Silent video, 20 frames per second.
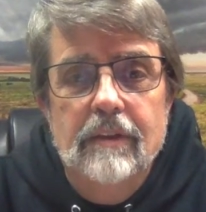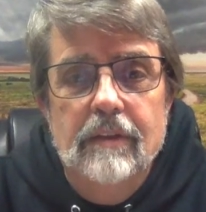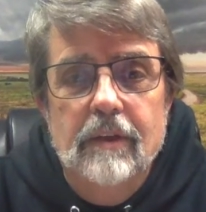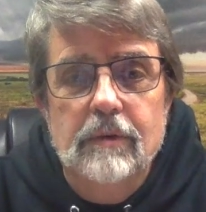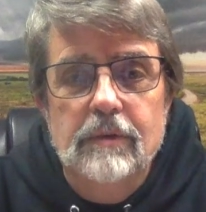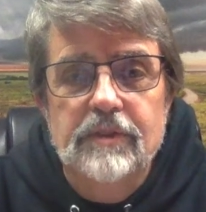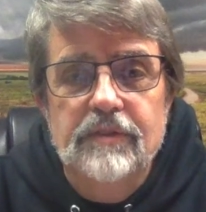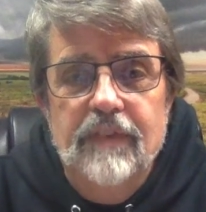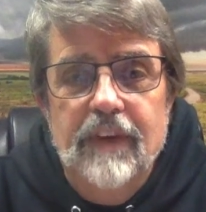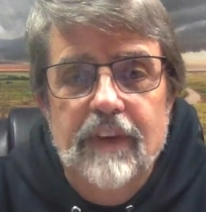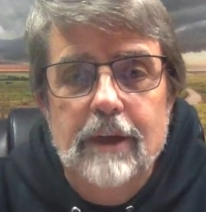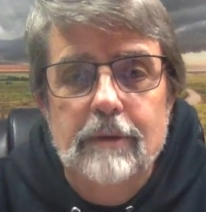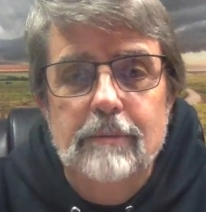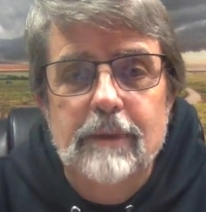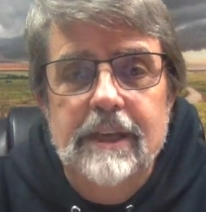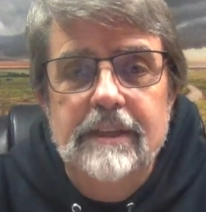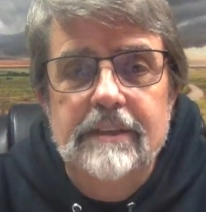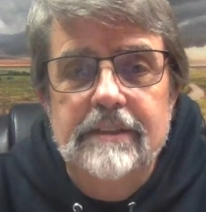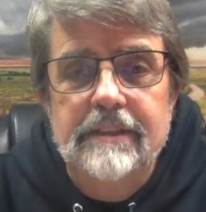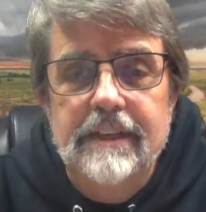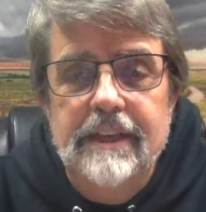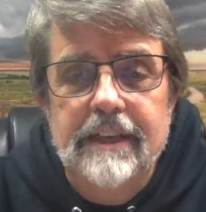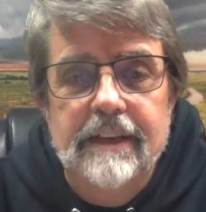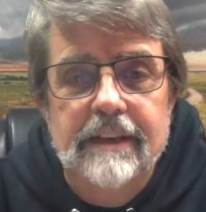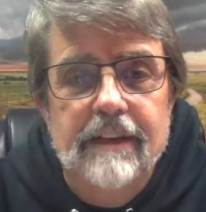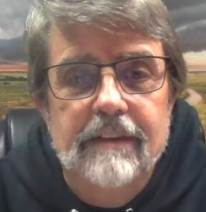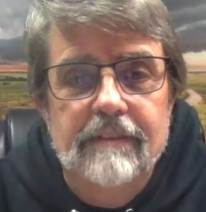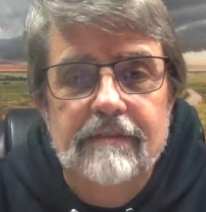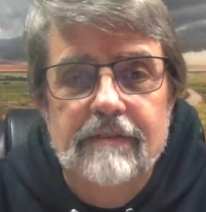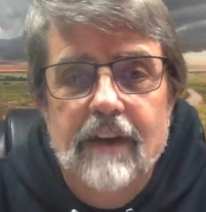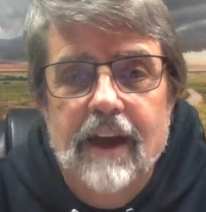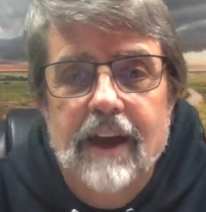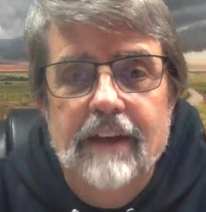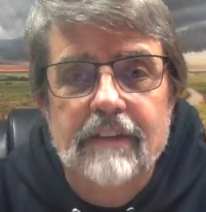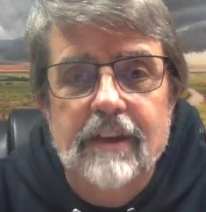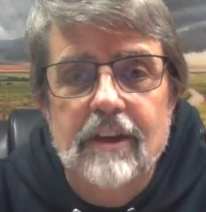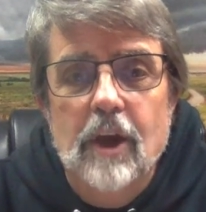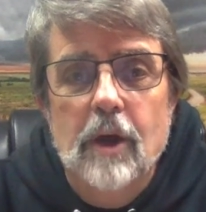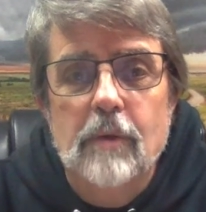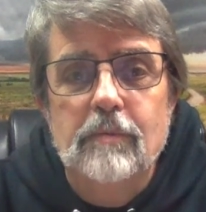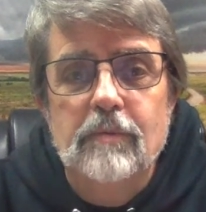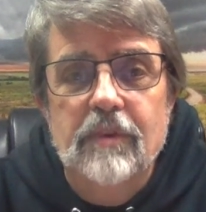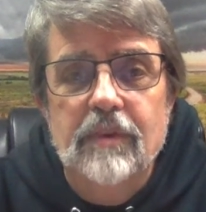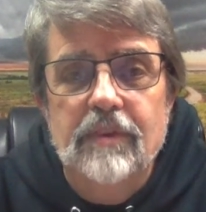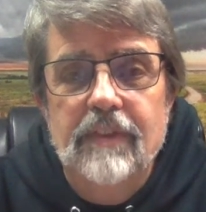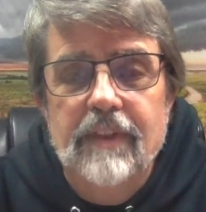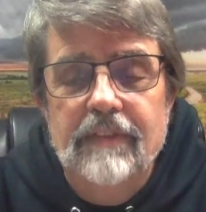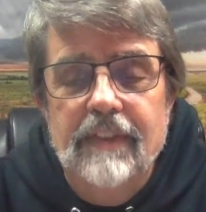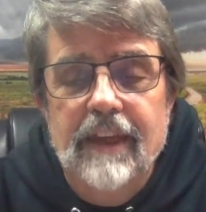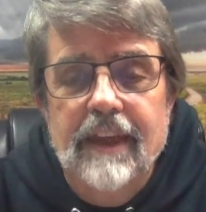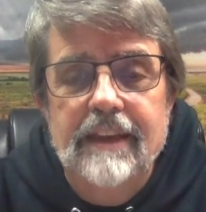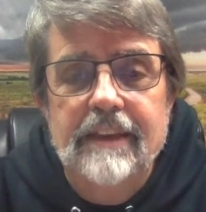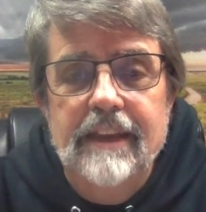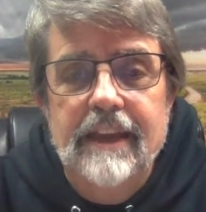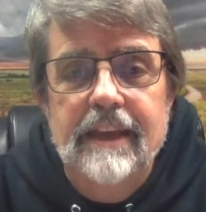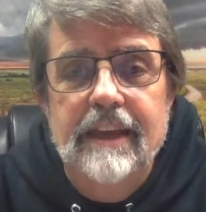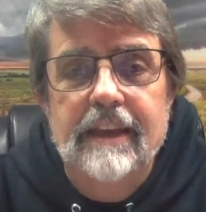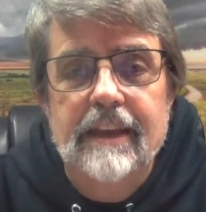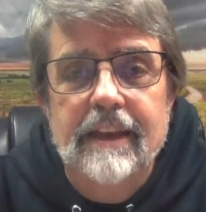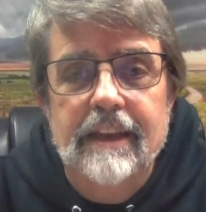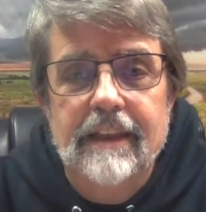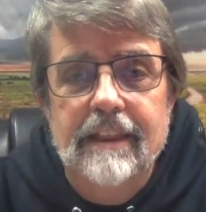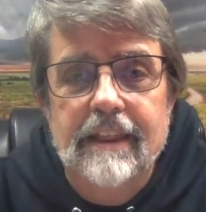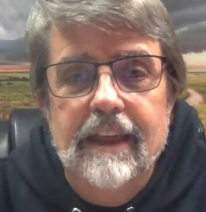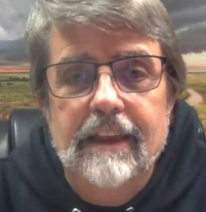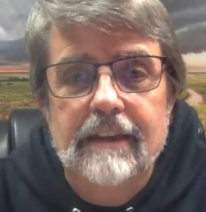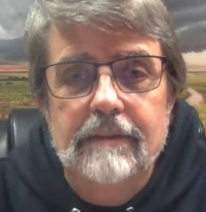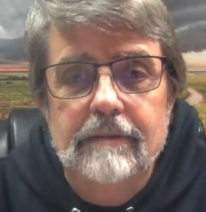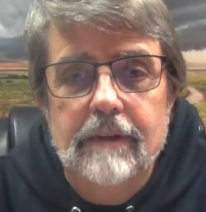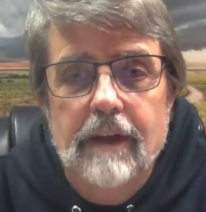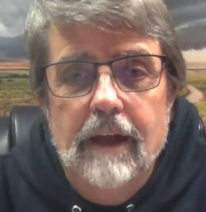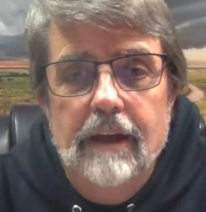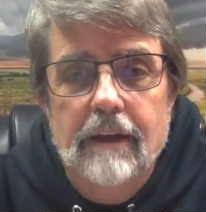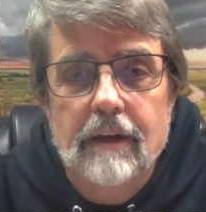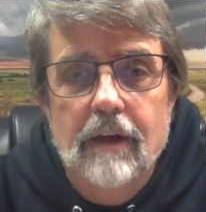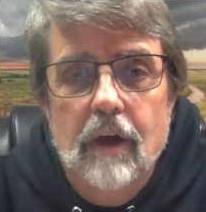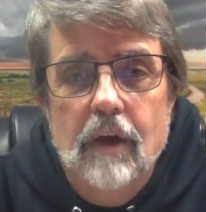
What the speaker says: those families can find the comfort that they need and then